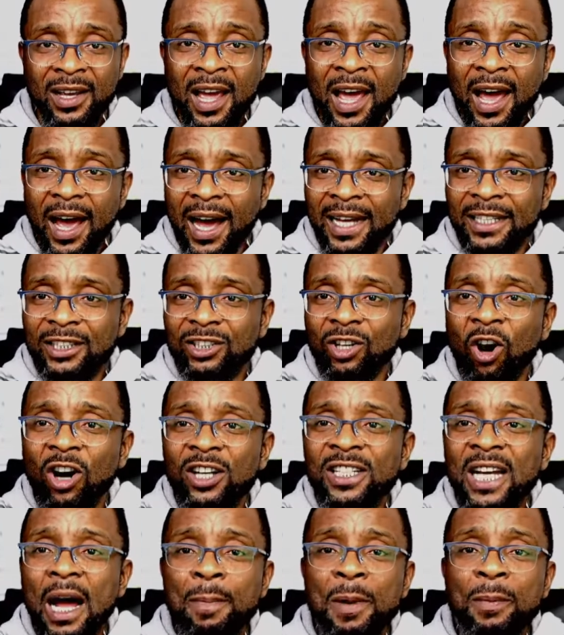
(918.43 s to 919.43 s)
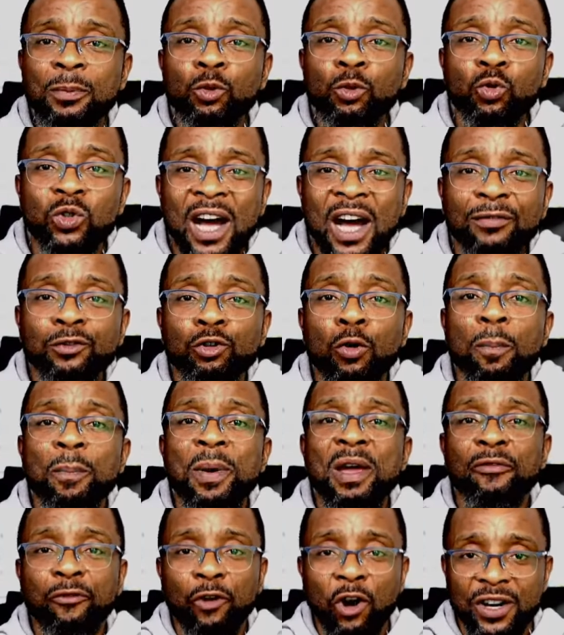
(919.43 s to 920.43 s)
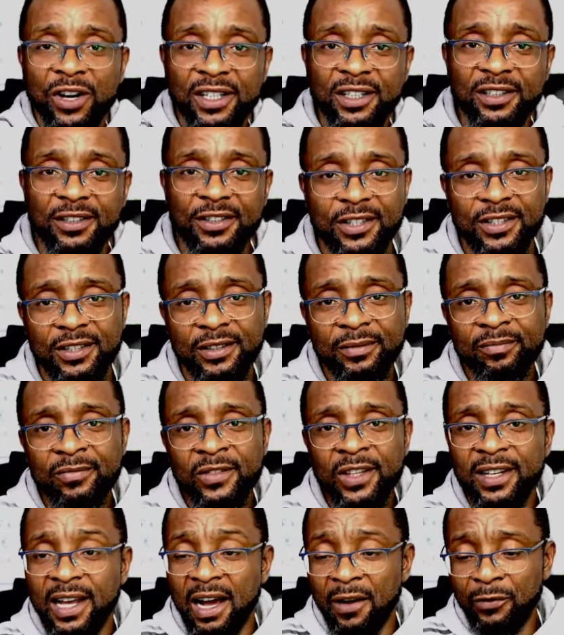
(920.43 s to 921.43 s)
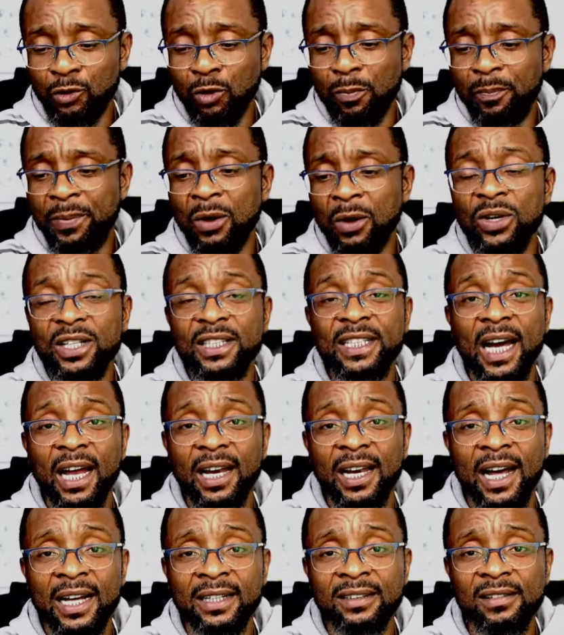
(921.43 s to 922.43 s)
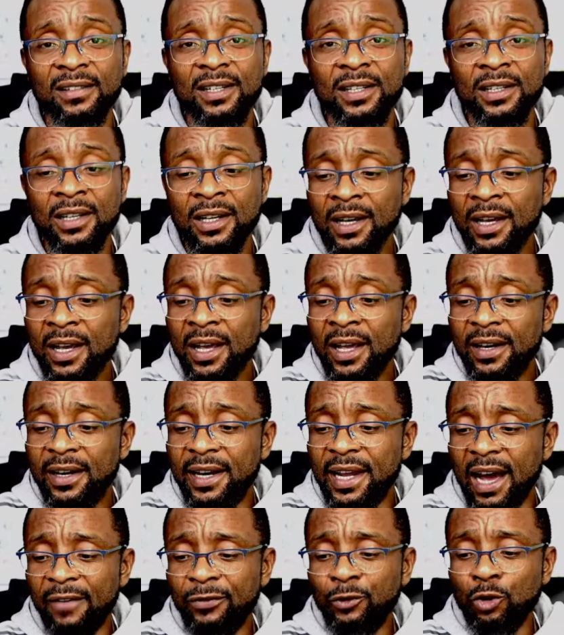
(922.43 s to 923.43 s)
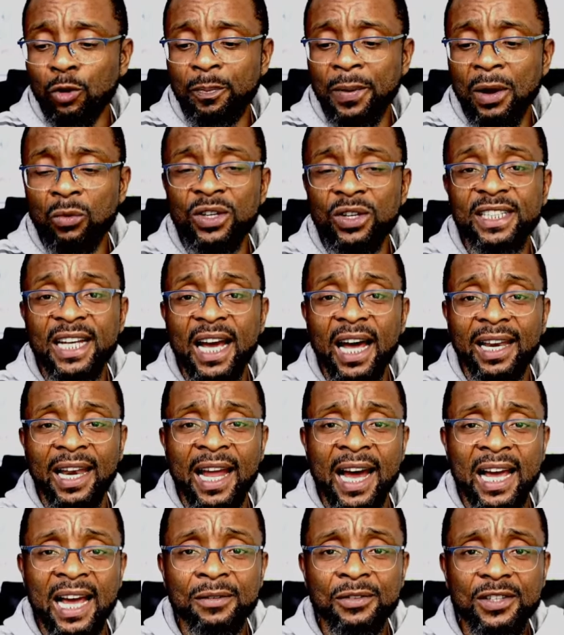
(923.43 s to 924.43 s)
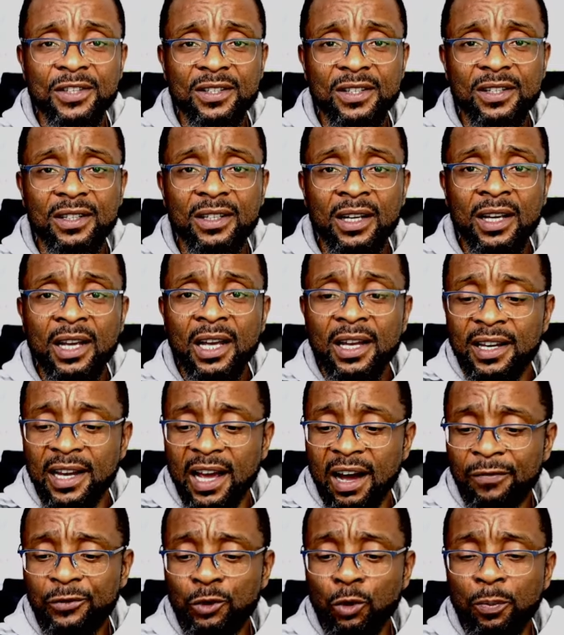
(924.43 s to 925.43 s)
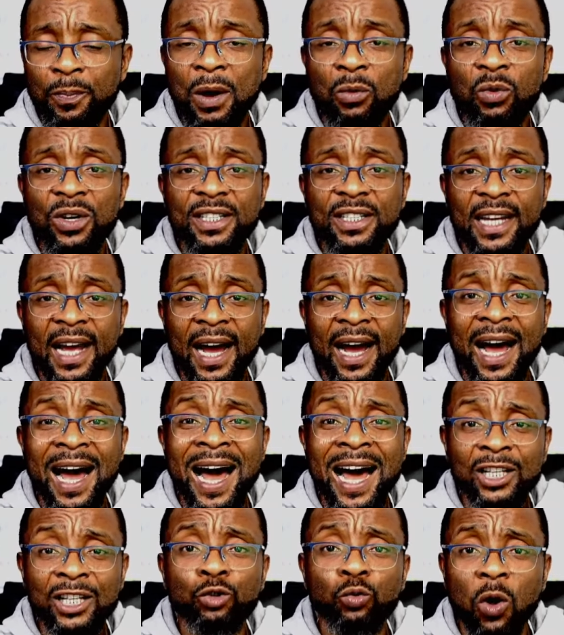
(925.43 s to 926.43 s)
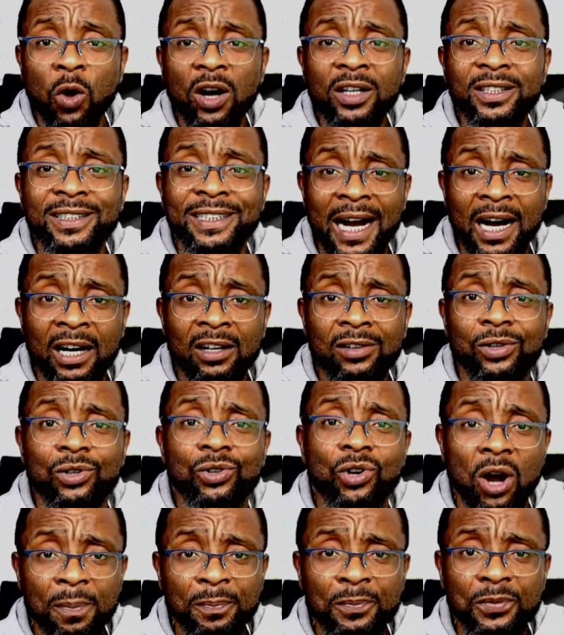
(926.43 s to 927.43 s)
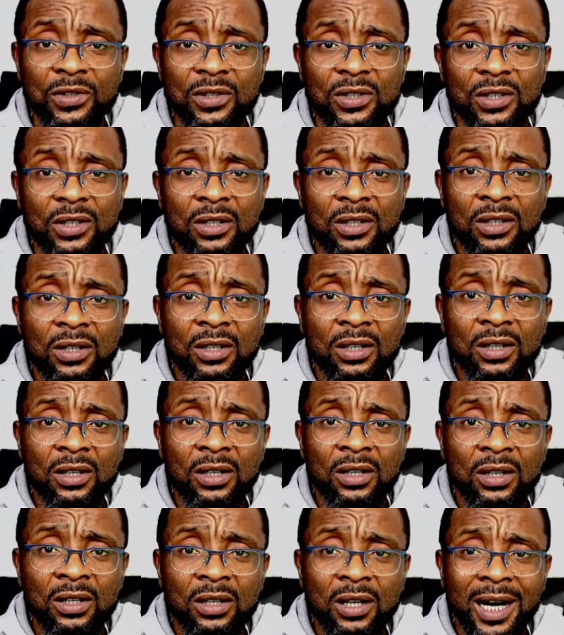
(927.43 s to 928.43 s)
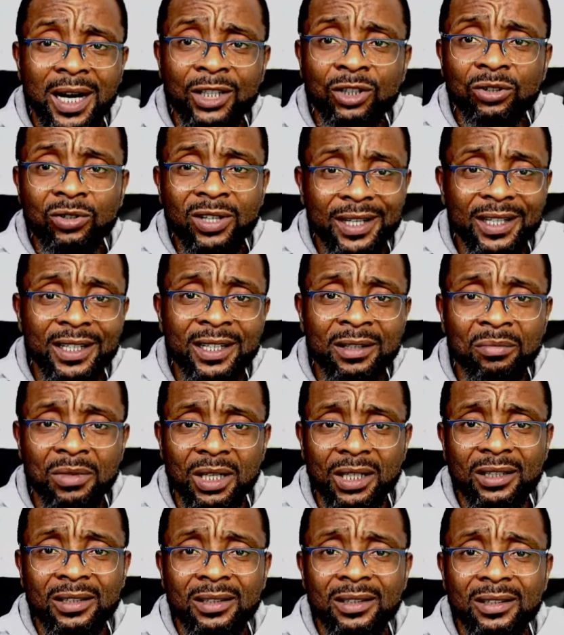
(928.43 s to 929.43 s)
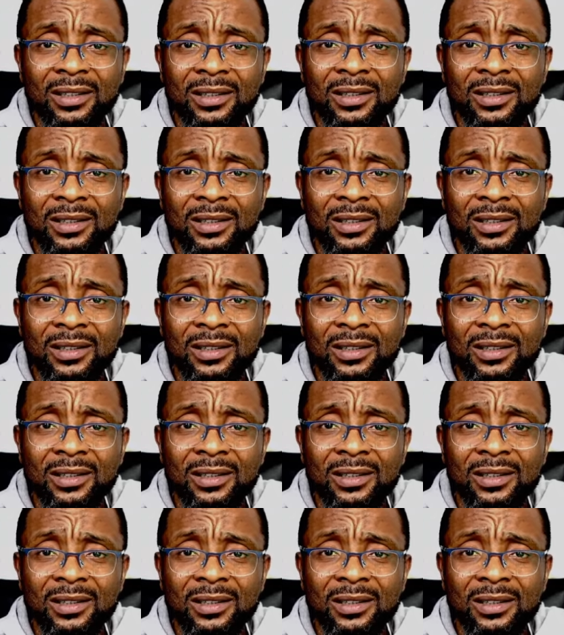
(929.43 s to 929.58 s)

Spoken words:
And other people would have to pay for it. They have to pay with their land. They have to pay with their lives. They have to pay with their hard work, their crops. Are you kidding me?